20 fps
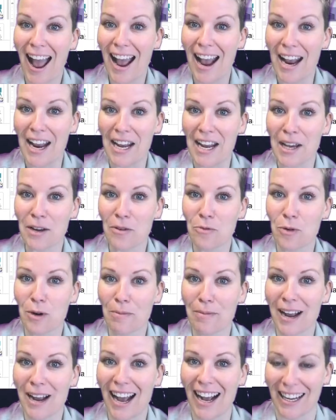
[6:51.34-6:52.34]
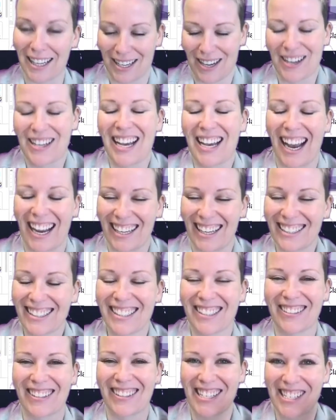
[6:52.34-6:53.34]
And we're back. Okay,
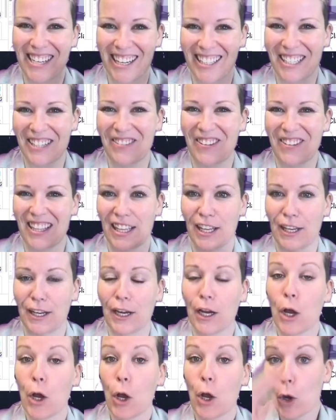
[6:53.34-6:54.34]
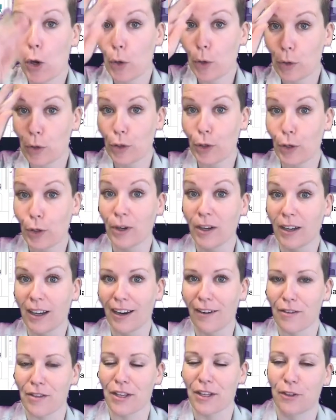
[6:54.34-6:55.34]
so I checked everything. Phew,
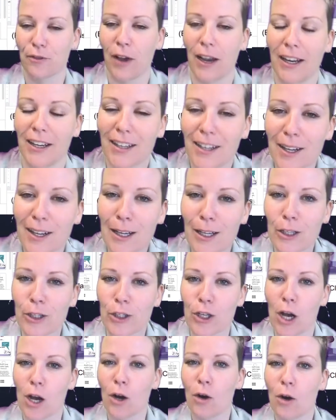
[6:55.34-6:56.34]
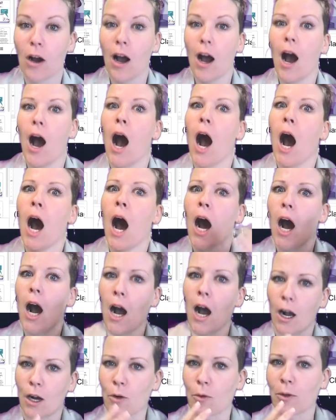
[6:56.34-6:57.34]
everything's fine. So
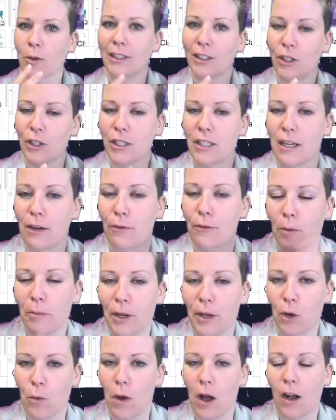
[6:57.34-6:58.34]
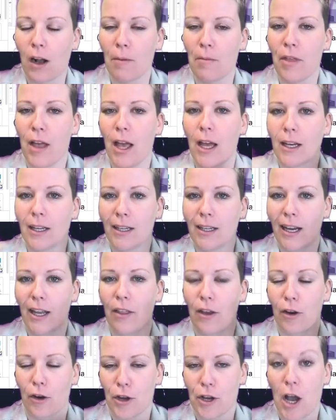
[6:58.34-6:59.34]
awkward little several minute welcome then, and
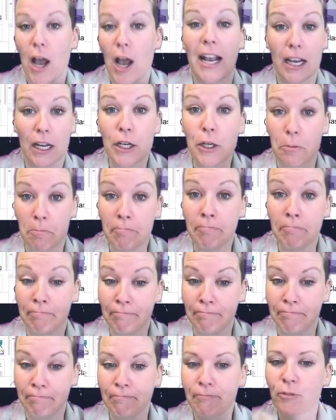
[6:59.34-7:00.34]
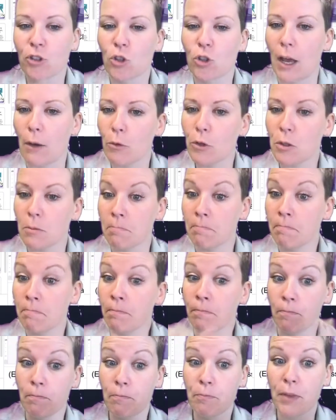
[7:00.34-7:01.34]
there you go. And So that was
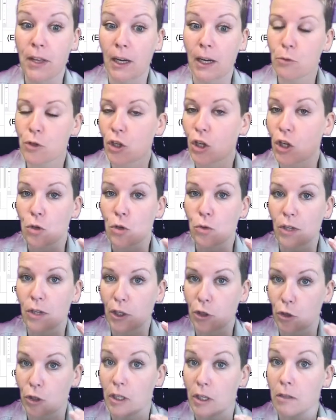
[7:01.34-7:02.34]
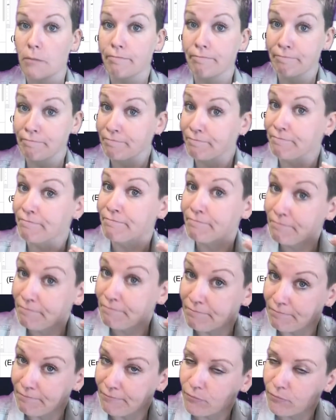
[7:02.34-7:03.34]
and I'm just going actually
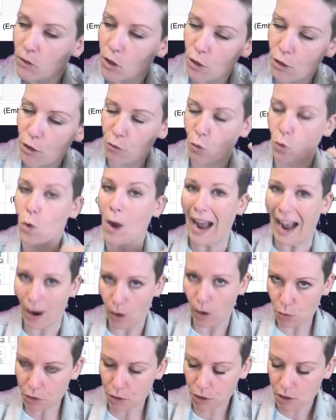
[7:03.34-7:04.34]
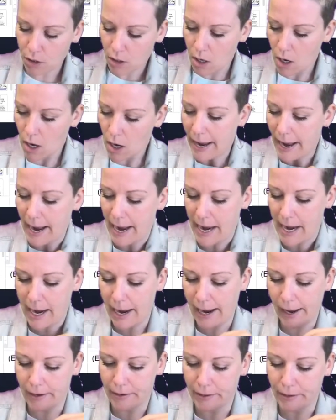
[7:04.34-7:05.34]
throughout.
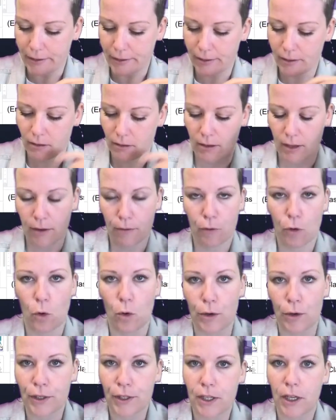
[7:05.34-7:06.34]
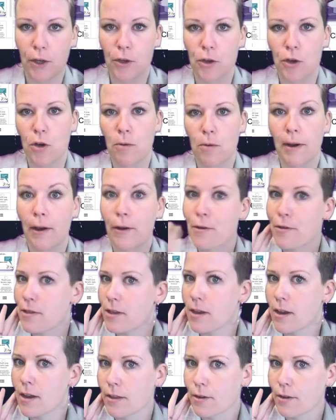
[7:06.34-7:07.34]
And then, of course, tell you about
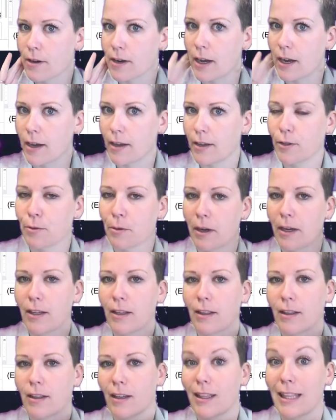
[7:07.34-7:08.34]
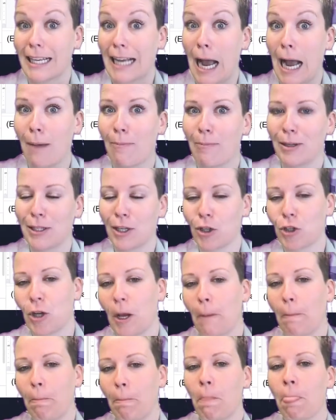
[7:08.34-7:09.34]
the other guys, right? The
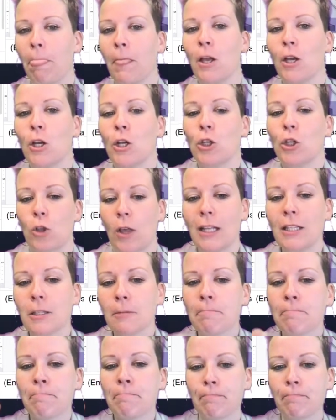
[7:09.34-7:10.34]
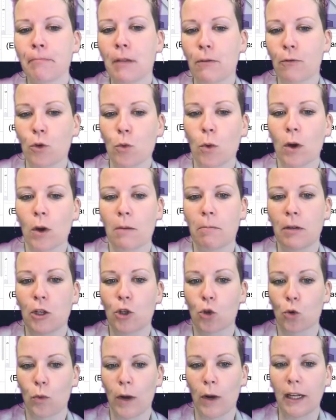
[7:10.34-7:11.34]
competition. So that's if you want to be
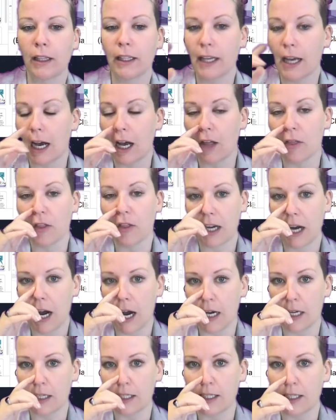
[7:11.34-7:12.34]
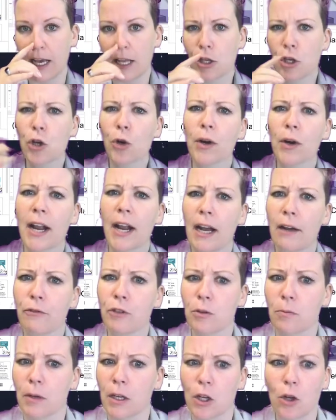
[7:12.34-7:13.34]
directly on the content. You don't have
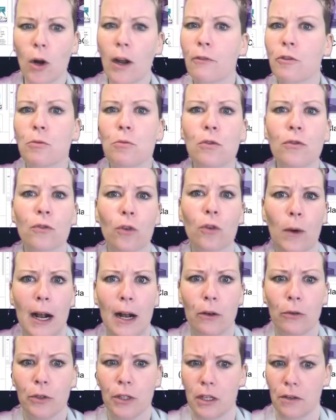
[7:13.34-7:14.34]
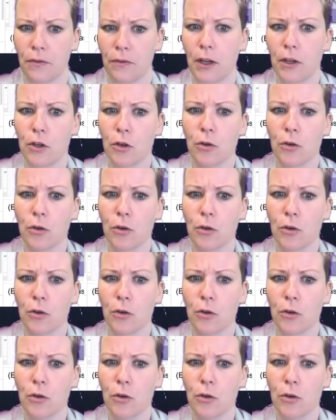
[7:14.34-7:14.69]
to be. You don't have to move around even.